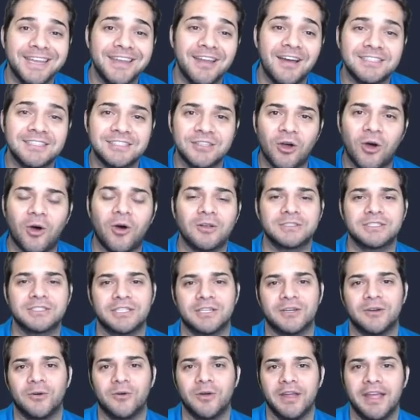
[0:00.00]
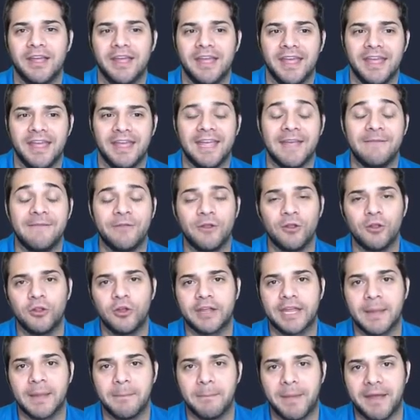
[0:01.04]
nuts also. If you
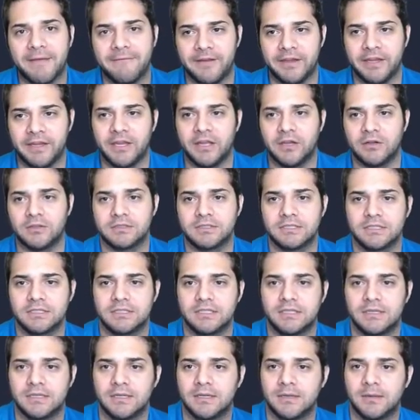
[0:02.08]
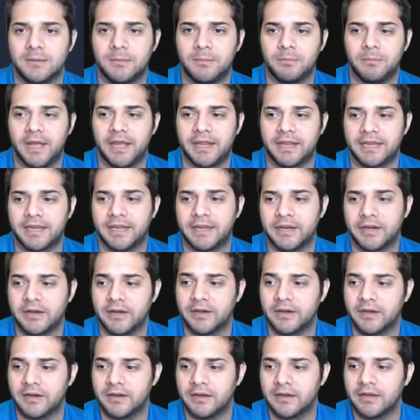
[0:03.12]
look at my videos back
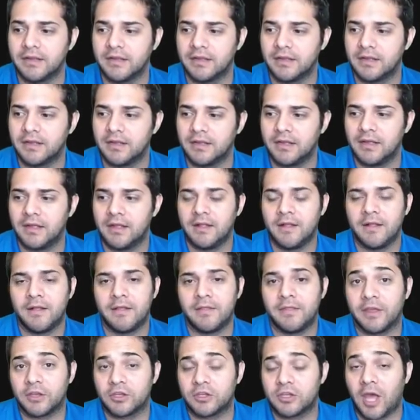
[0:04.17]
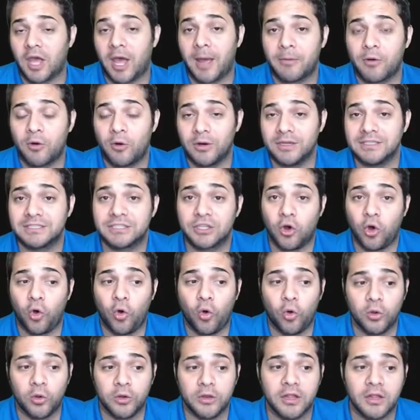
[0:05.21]
here, the top coins to
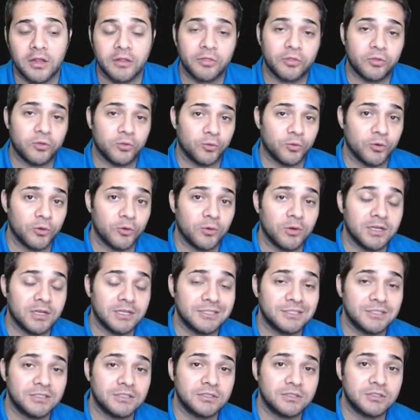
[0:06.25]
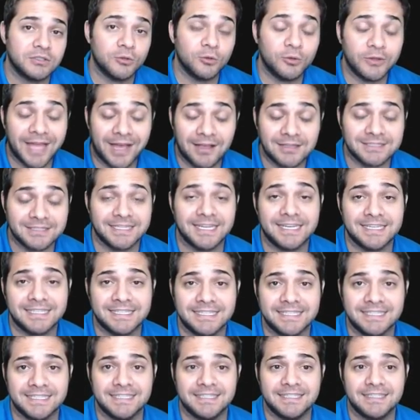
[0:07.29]
hold through two thousand
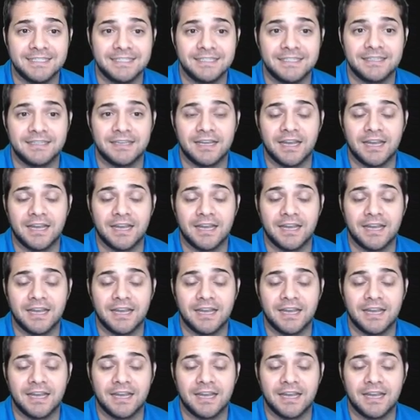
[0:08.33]
eighteen,